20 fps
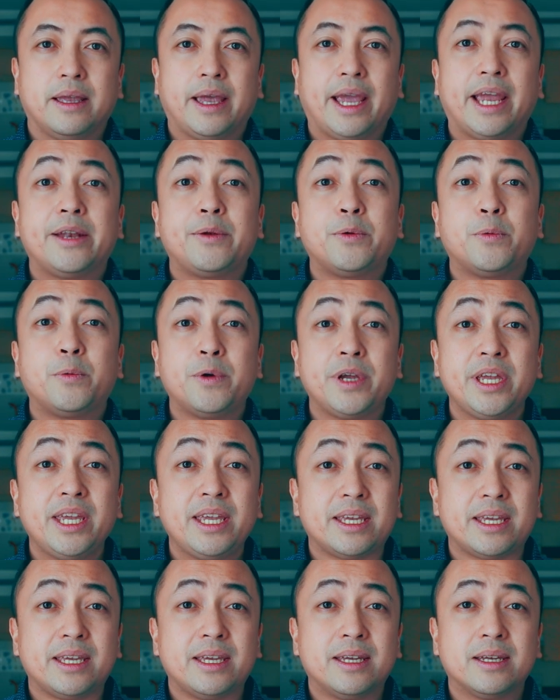And
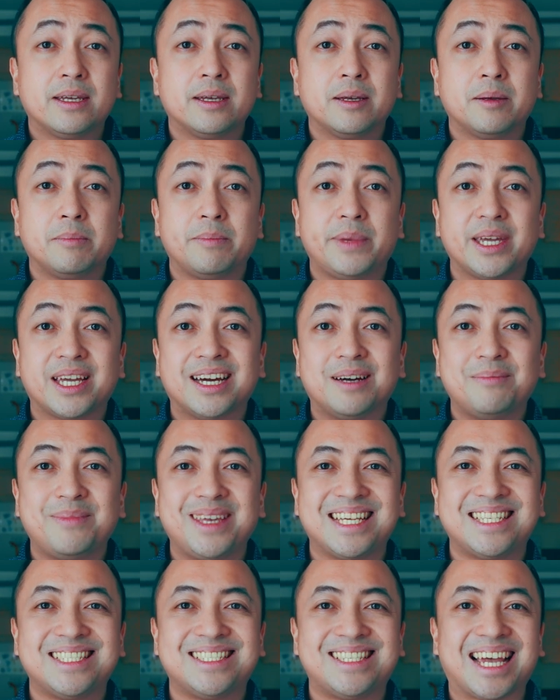we become
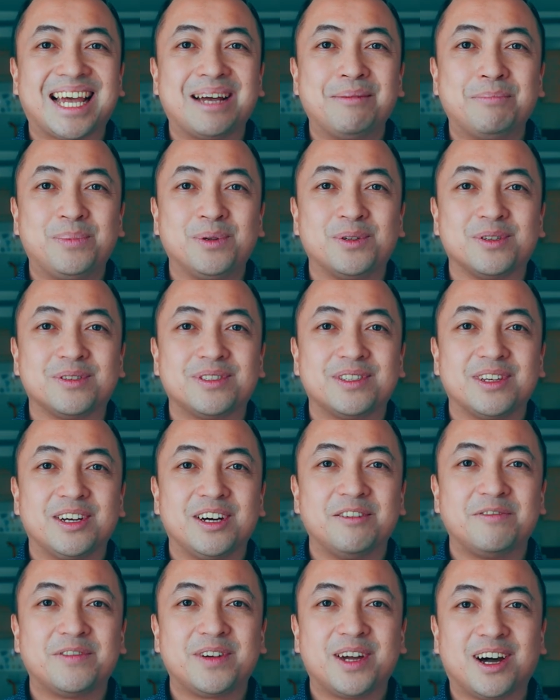examples
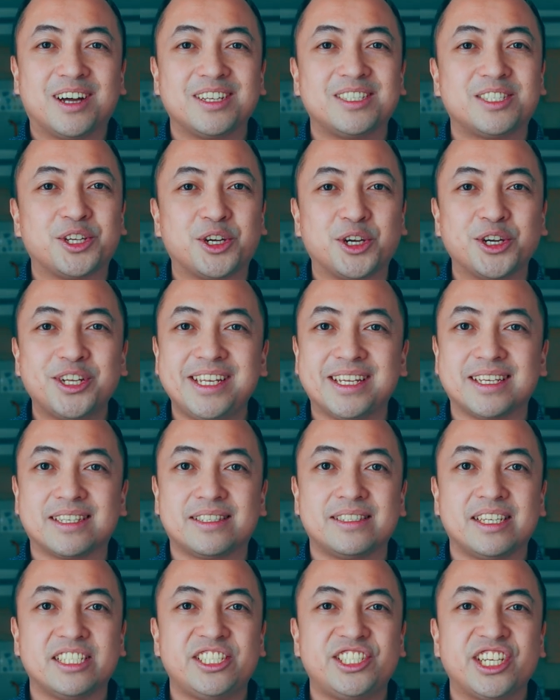of God's
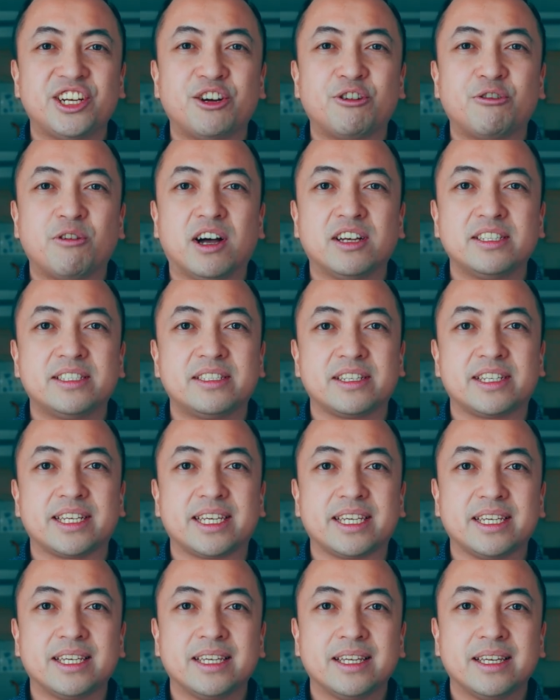goodness and
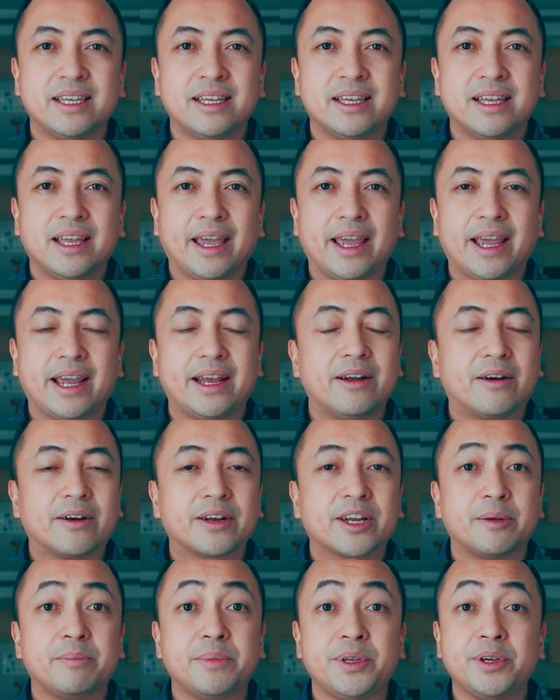generosity in our
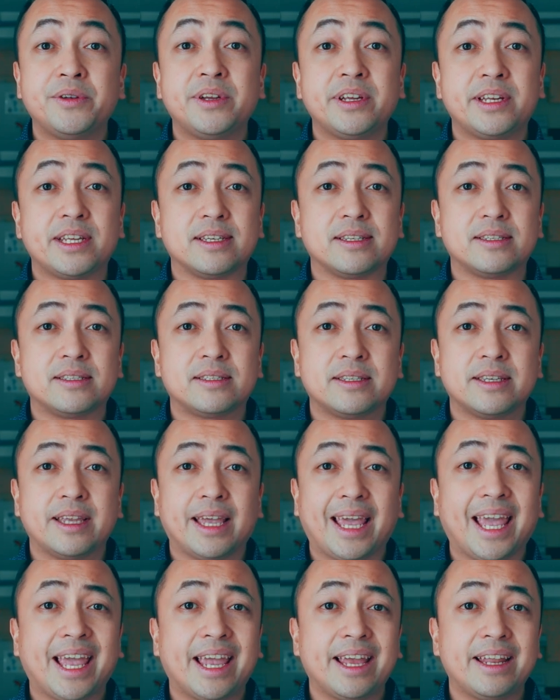communities
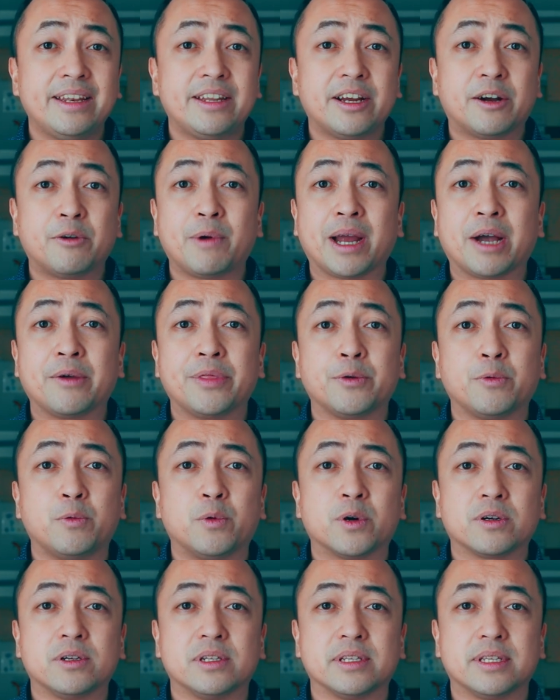and around the
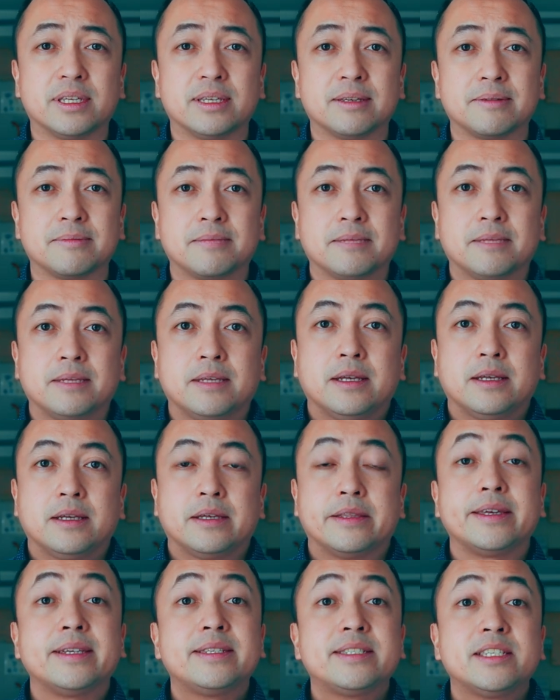world.
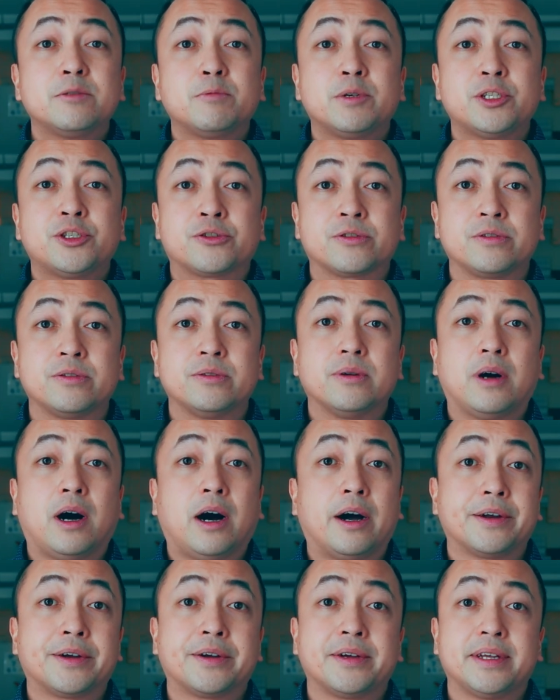This is what true
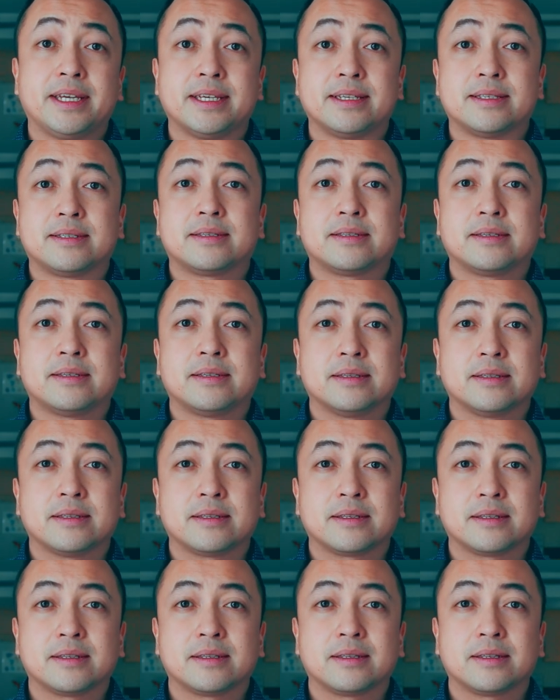honor is.
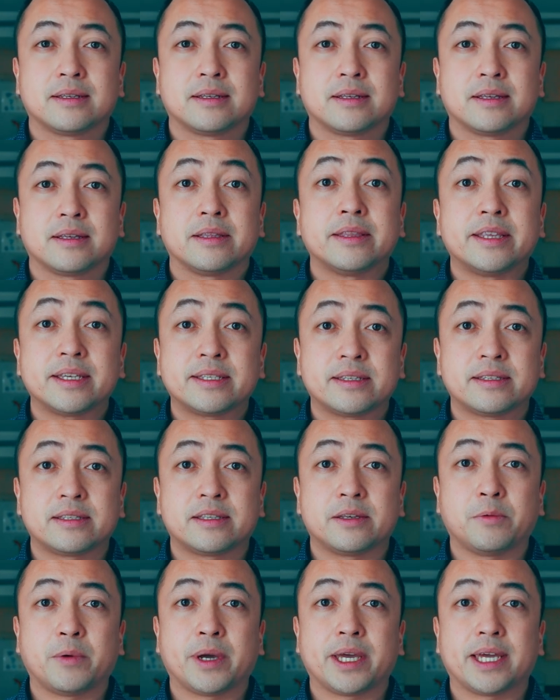This is
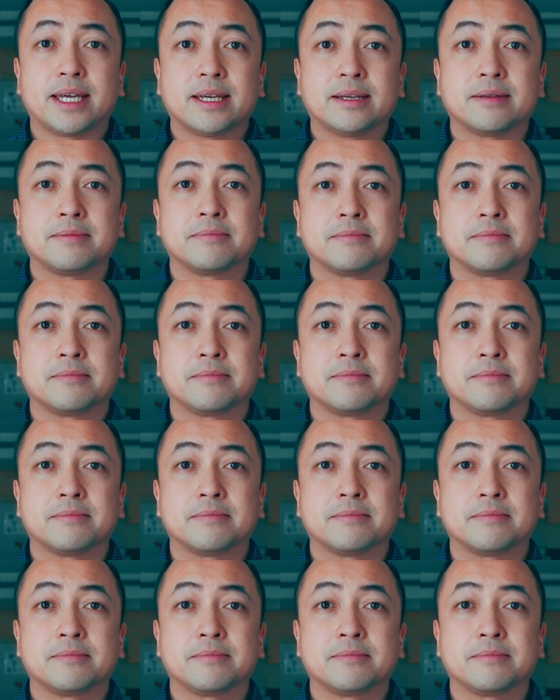the way.